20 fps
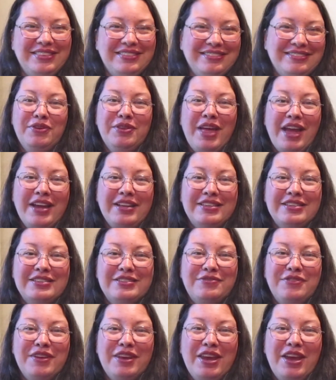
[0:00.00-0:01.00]
If you like
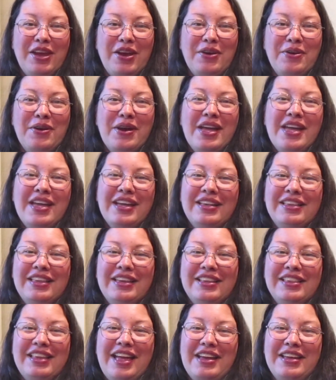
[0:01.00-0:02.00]
this video,
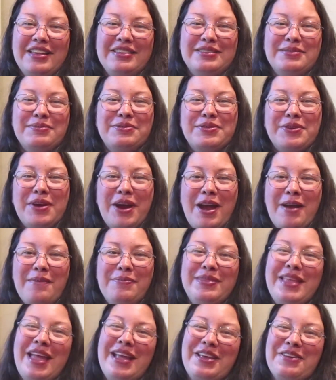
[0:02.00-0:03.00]
click like and subscribe.
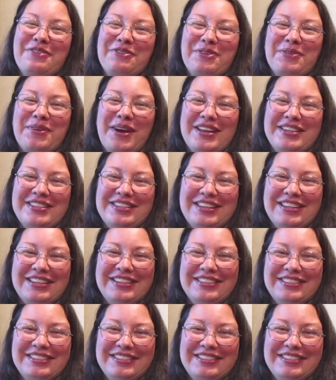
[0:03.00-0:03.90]
Thank you for watching.